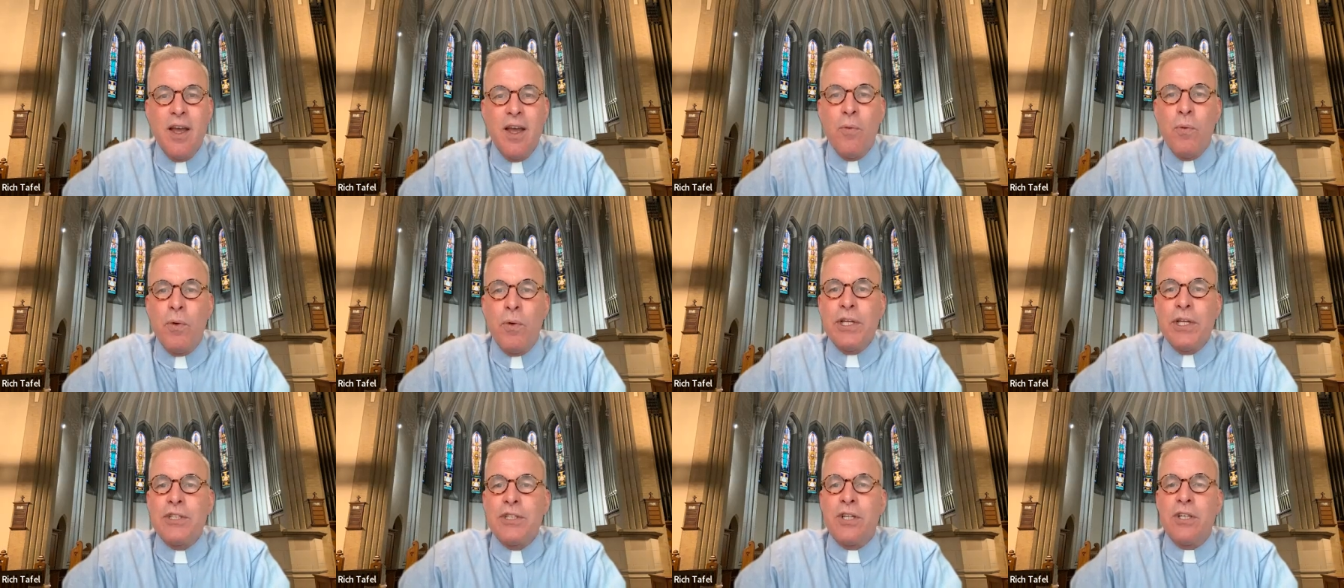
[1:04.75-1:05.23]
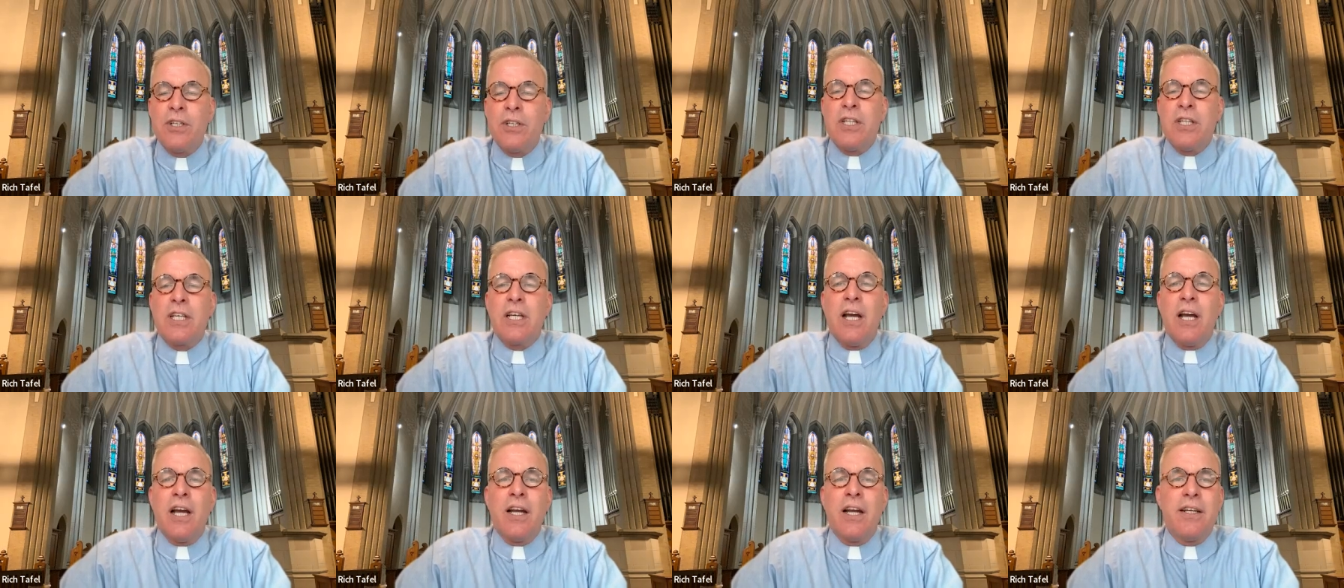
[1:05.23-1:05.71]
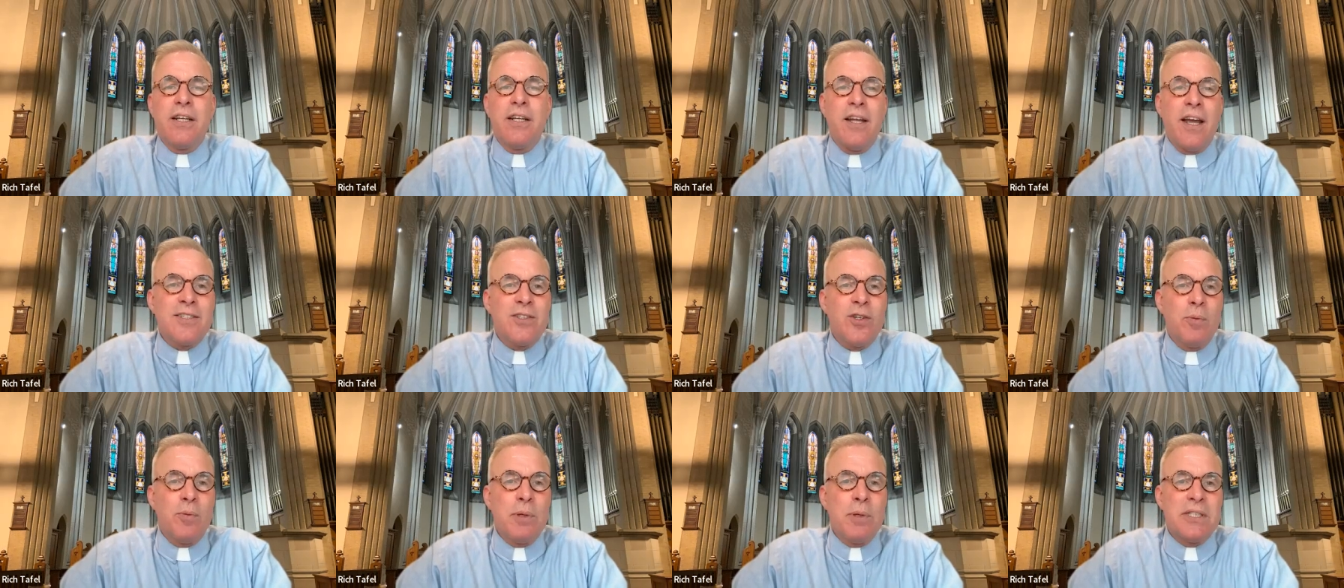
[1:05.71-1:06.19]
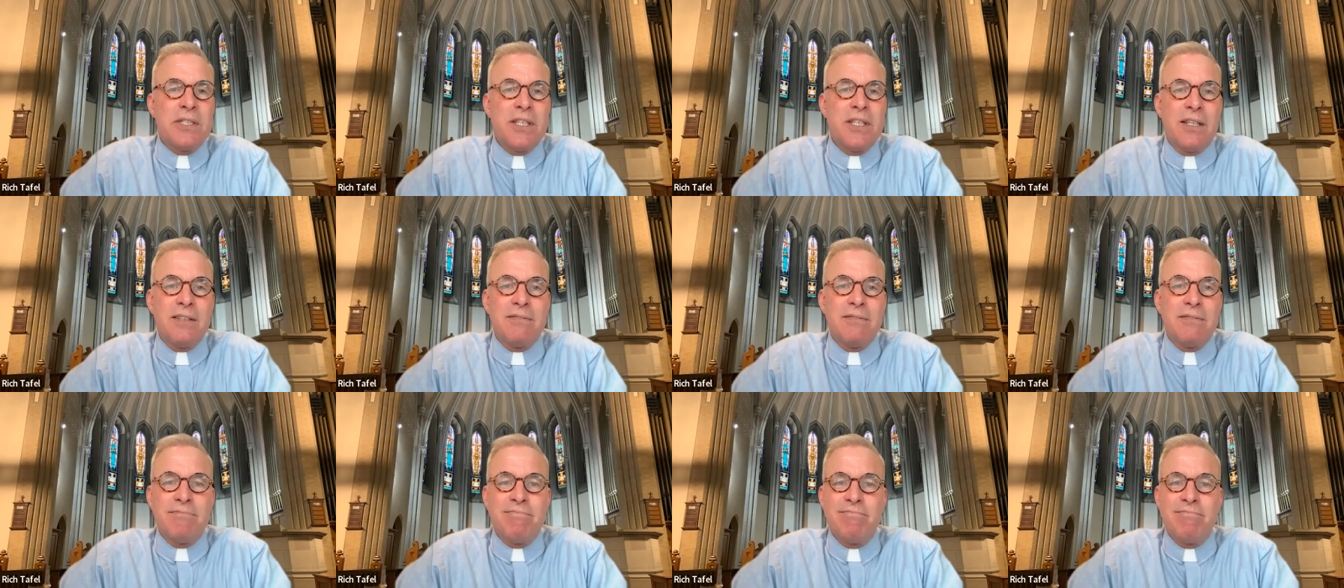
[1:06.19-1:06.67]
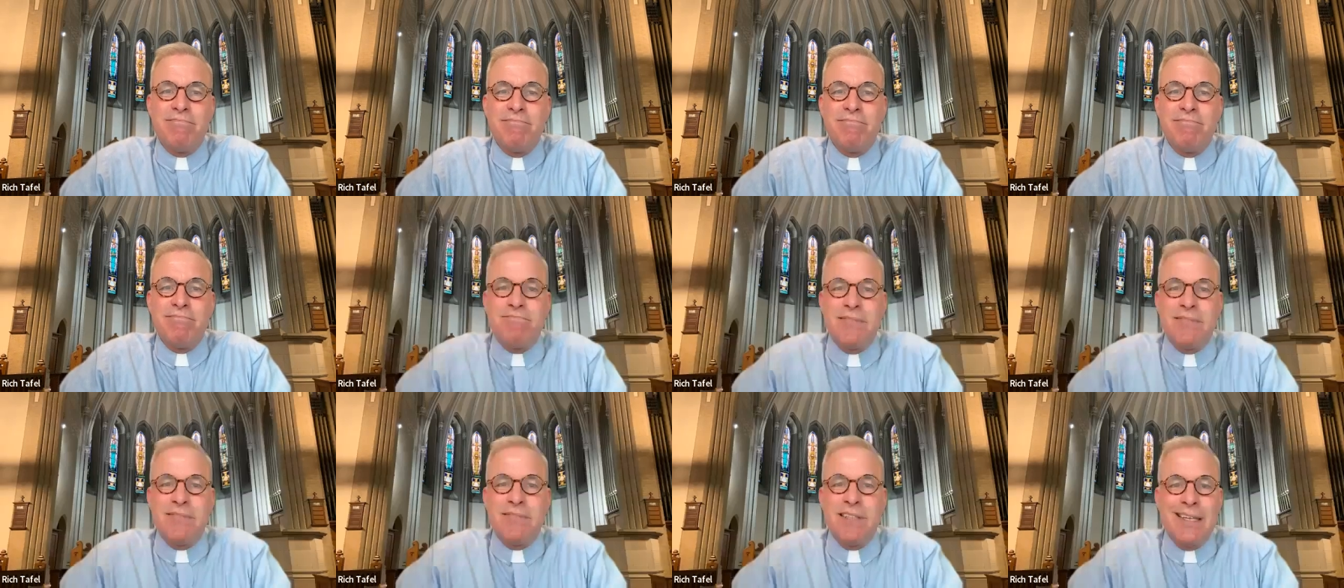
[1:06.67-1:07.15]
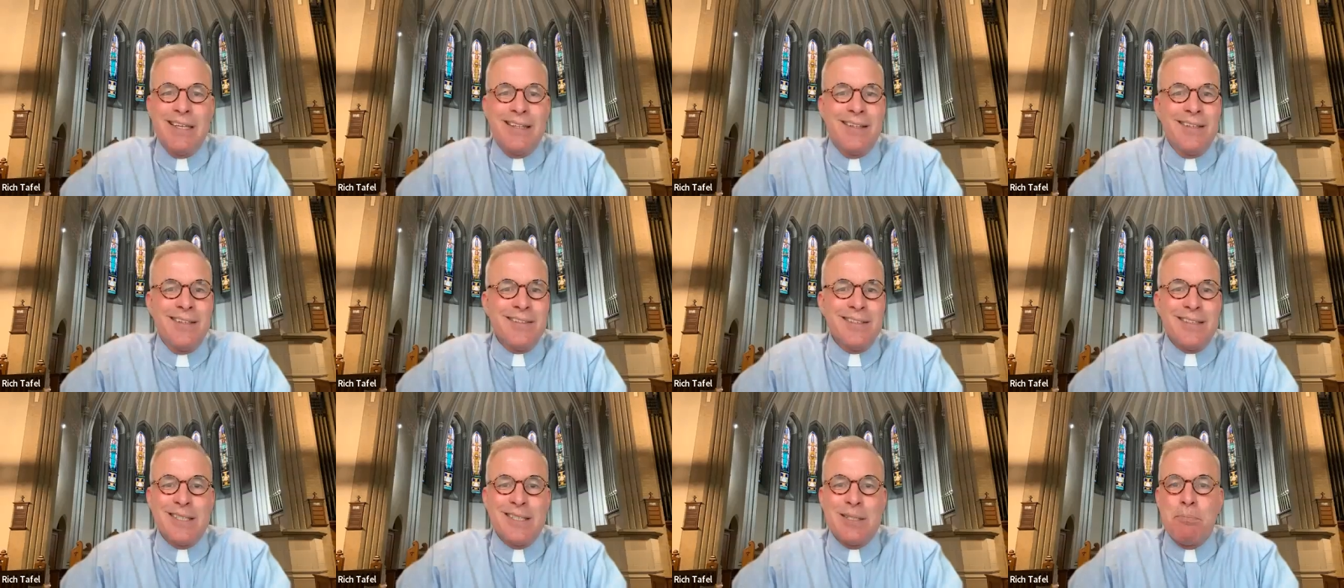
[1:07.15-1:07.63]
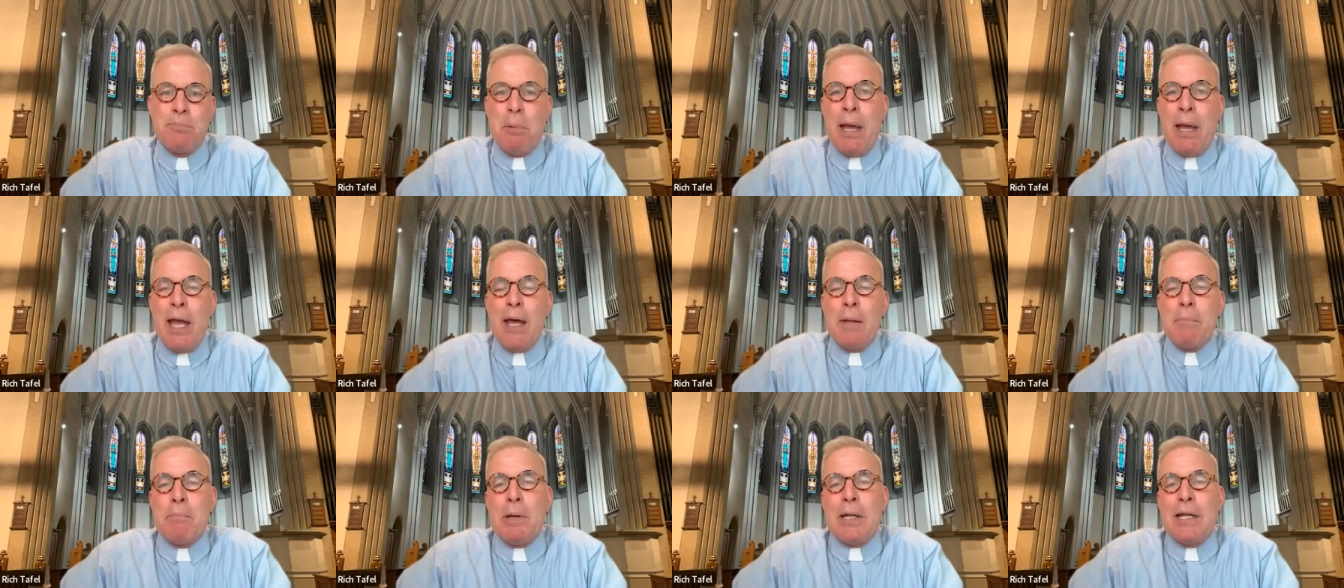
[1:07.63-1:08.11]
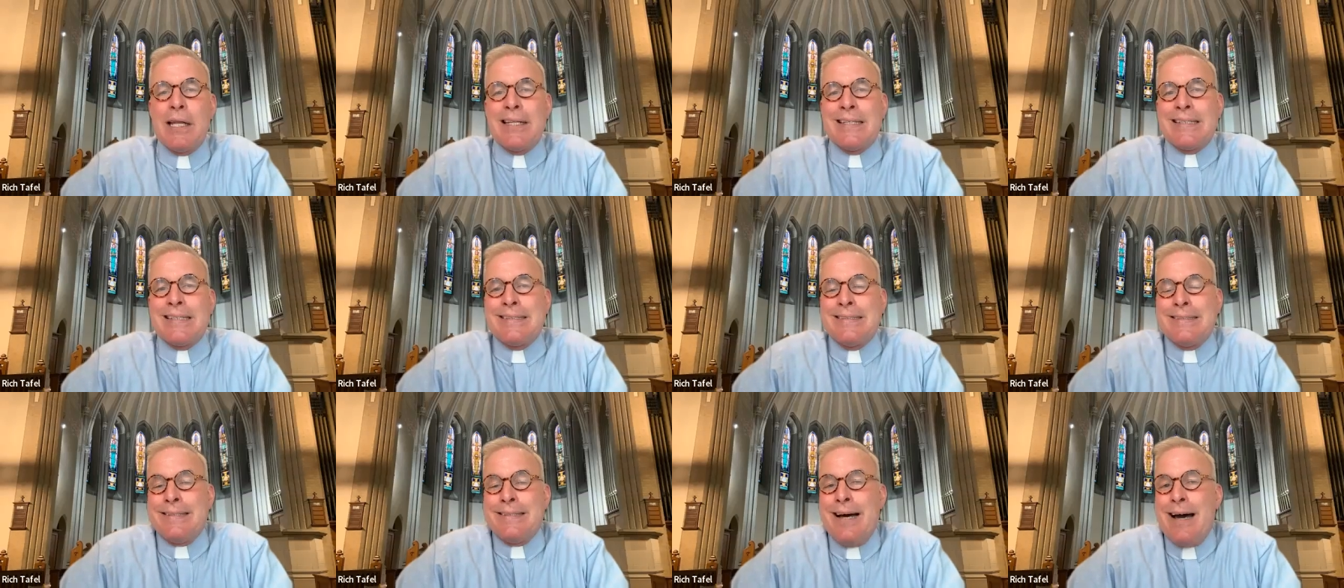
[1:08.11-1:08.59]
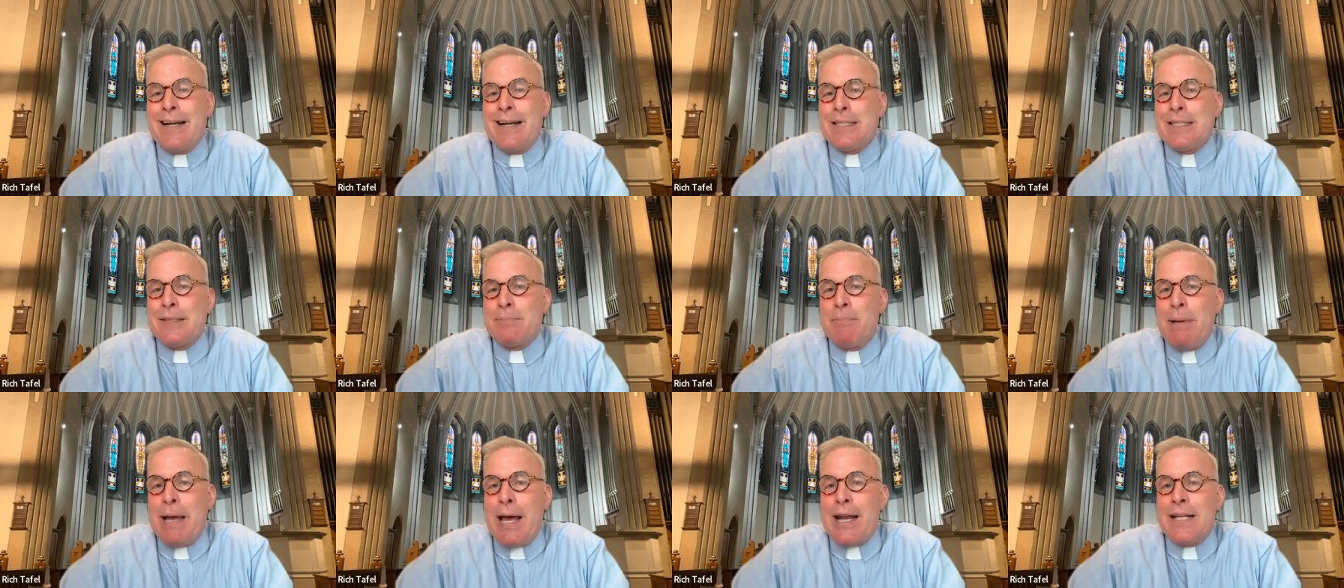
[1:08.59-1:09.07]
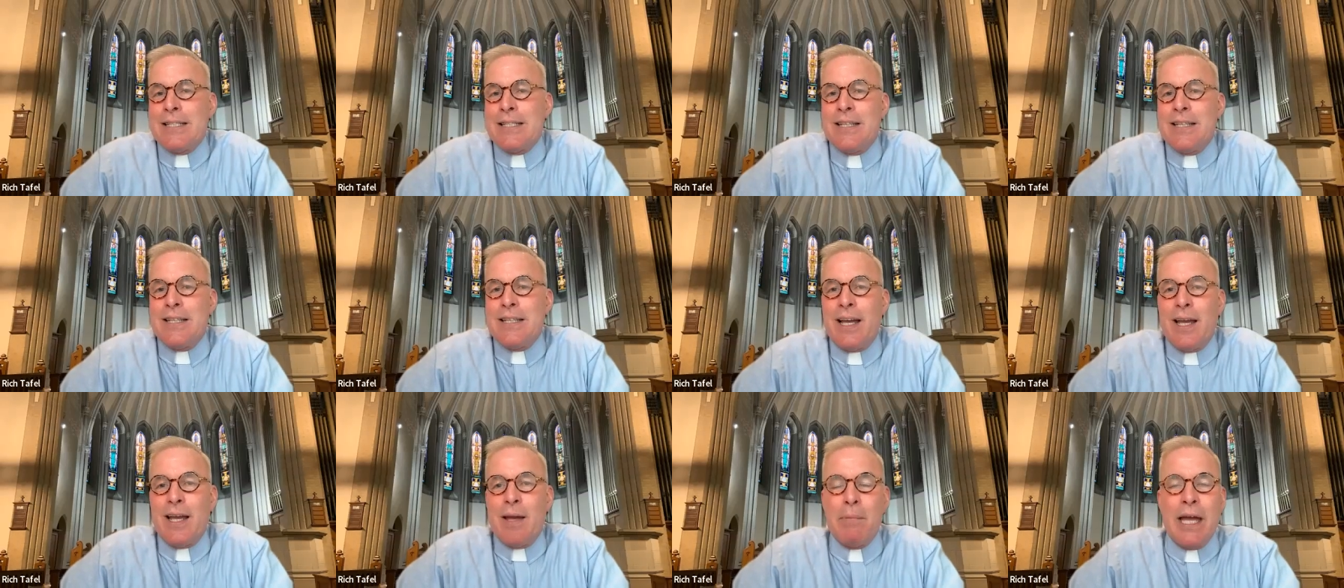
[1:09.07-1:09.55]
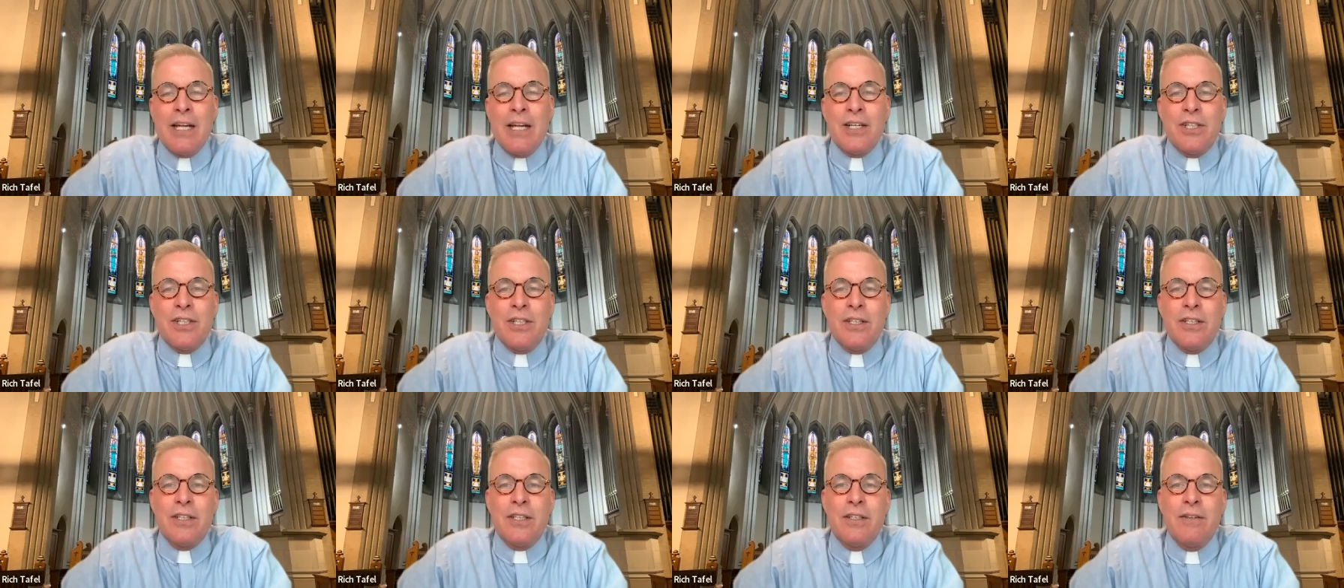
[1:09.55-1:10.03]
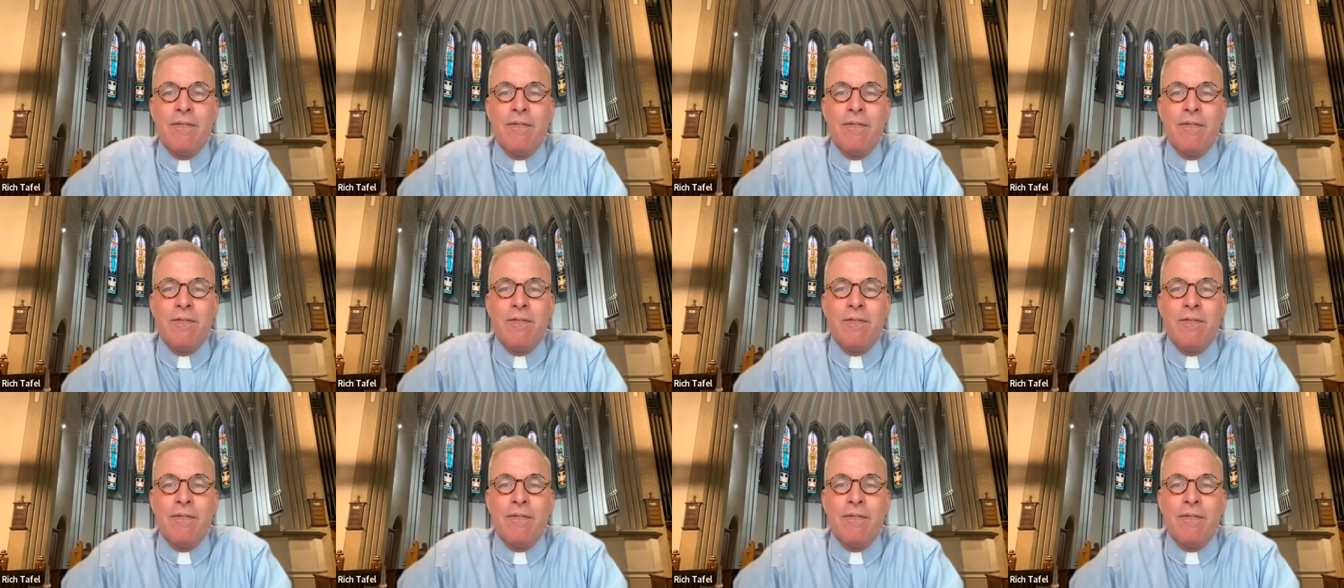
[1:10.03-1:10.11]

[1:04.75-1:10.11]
Well, he turned to the guy next to him and said, "This is bad, but it is not as bad as I imagined."